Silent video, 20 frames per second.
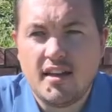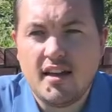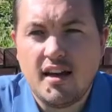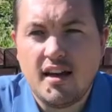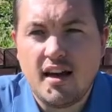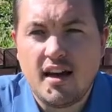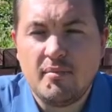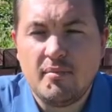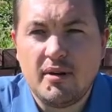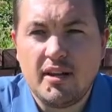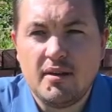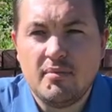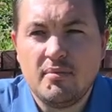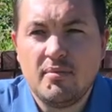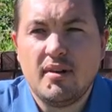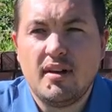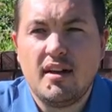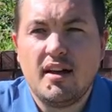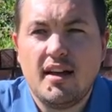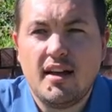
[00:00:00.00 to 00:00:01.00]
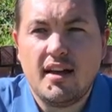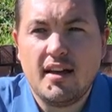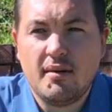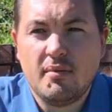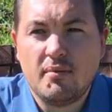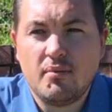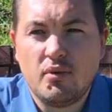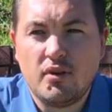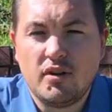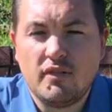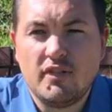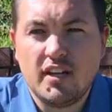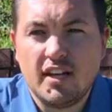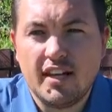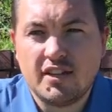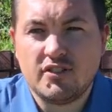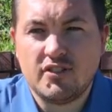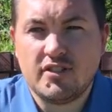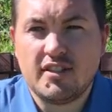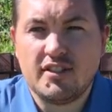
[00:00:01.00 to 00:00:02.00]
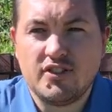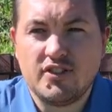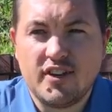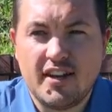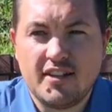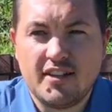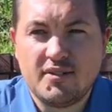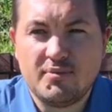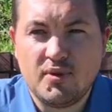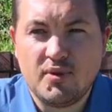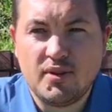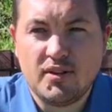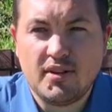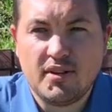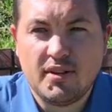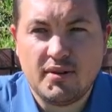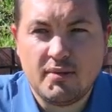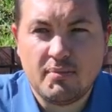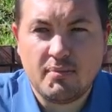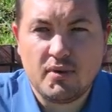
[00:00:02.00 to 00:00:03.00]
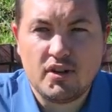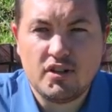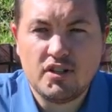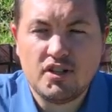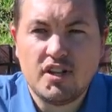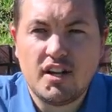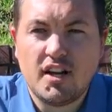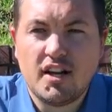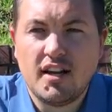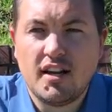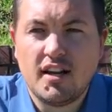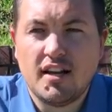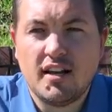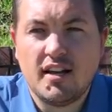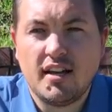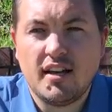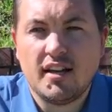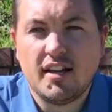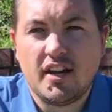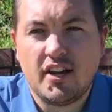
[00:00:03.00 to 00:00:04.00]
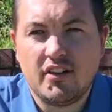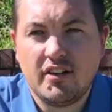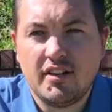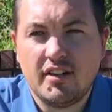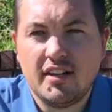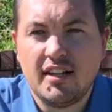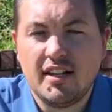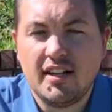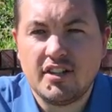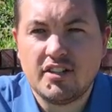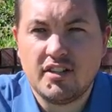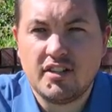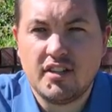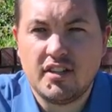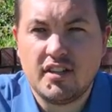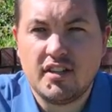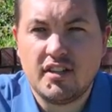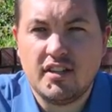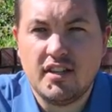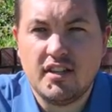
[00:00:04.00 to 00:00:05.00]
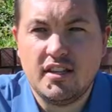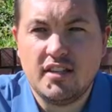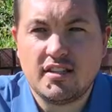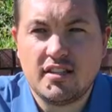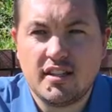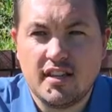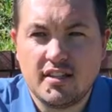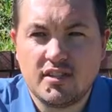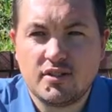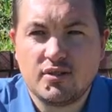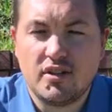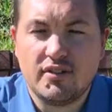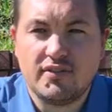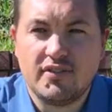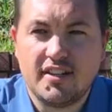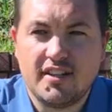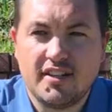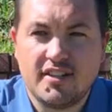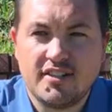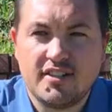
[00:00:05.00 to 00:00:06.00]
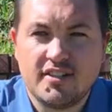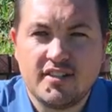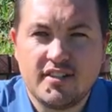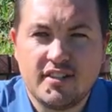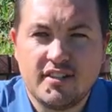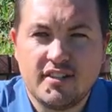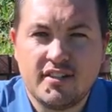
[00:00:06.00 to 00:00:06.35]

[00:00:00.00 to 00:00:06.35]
I'm Liam. I'm one of the lecturers at the Johannesburg branch. I currently lecture the science qualifications.